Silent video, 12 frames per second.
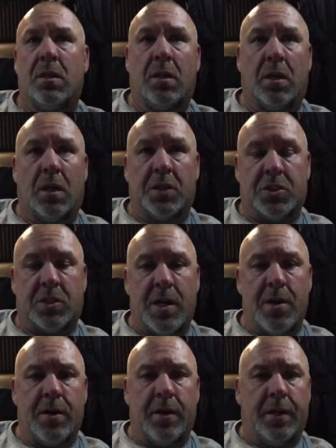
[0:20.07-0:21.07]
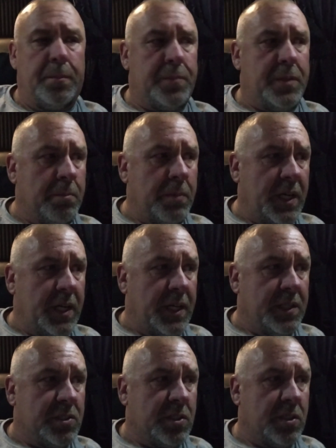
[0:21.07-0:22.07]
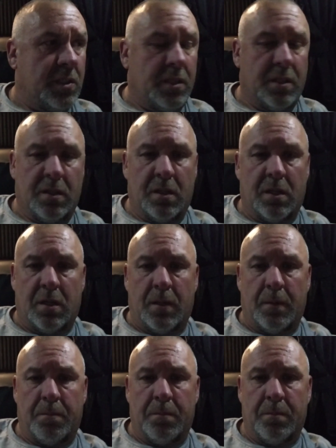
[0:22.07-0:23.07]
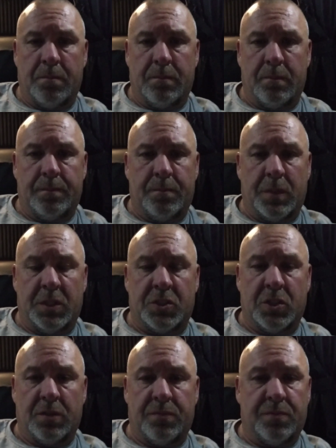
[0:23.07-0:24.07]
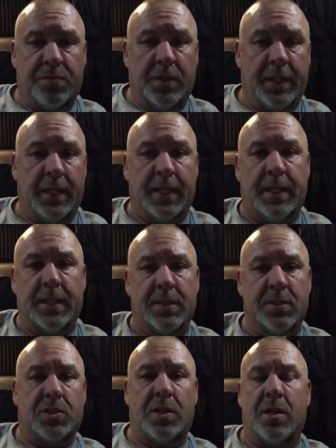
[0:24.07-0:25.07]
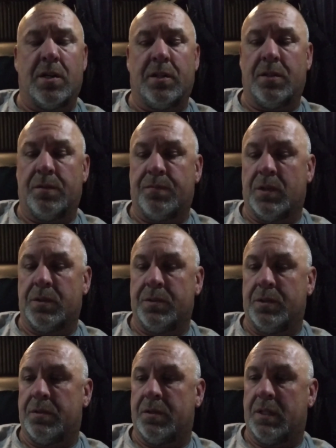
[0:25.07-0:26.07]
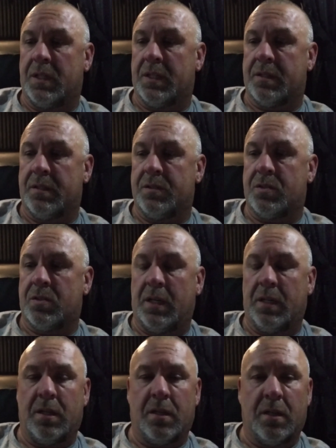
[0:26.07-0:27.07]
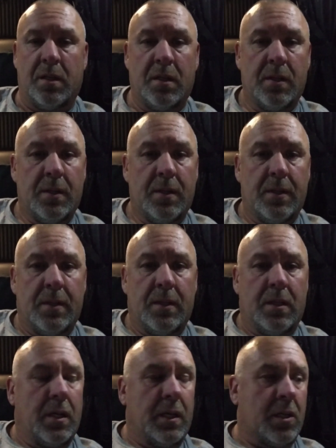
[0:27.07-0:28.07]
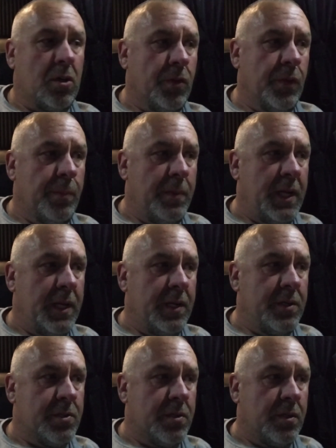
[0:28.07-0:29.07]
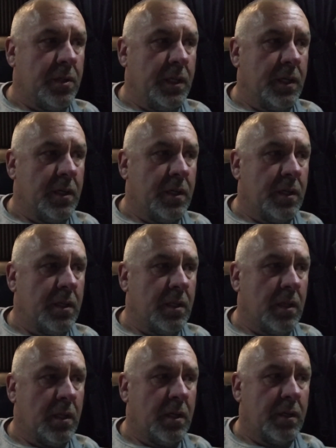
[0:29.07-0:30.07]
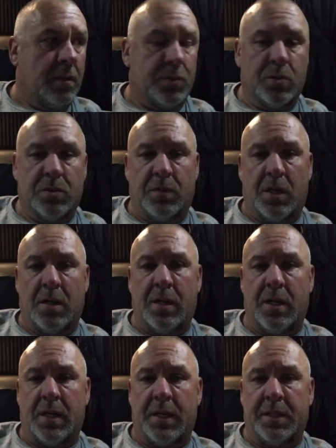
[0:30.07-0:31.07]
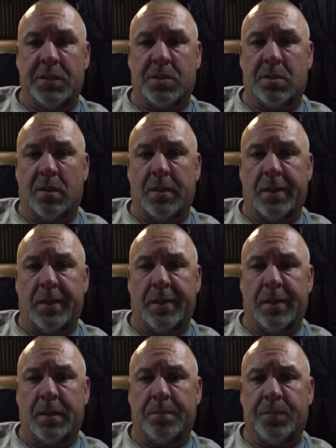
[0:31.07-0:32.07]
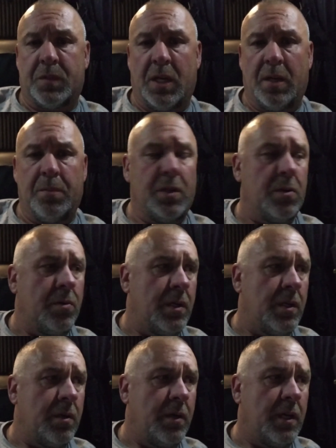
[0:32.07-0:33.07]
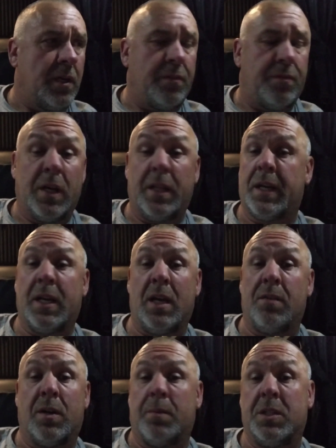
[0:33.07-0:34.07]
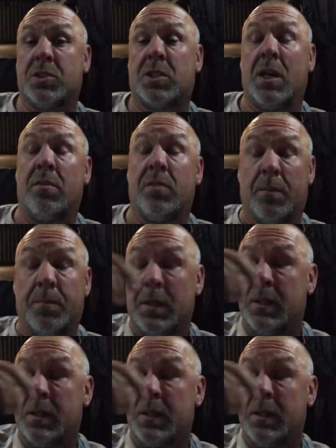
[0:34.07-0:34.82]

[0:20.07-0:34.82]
uh, staring at empty bays. Um, bunch of freaking kids staring at their phone doing nothing. Tried to I called the manager of the uh, Loves, was very nice, uh, gave me the runaround. I finally gave up. I just gave up.